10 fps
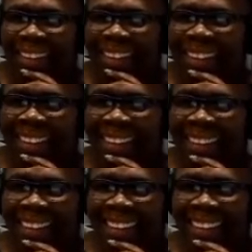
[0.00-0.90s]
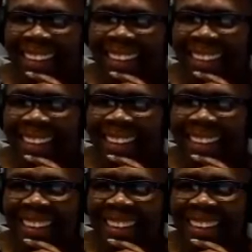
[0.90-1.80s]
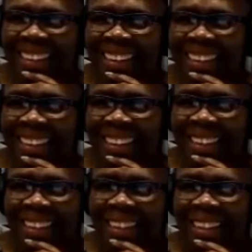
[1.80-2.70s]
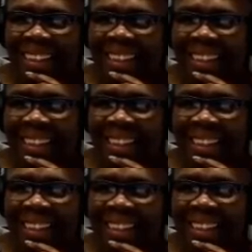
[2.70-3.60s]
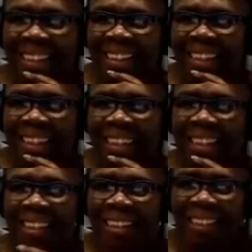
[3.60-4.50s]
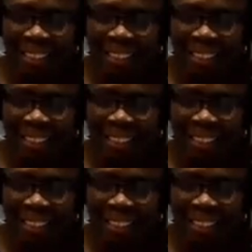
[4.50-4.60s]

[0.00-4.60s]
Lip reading: (silent)